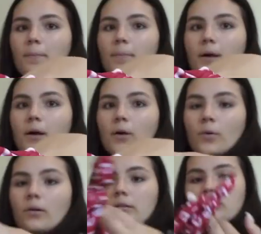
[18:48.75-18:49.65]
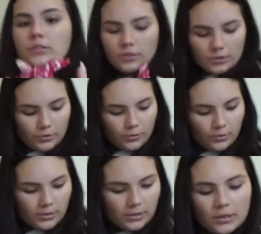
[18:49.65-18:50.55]
bow
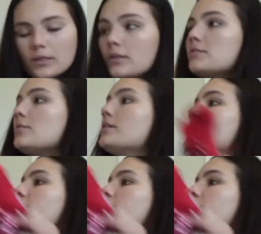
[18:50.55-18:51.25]
too. So her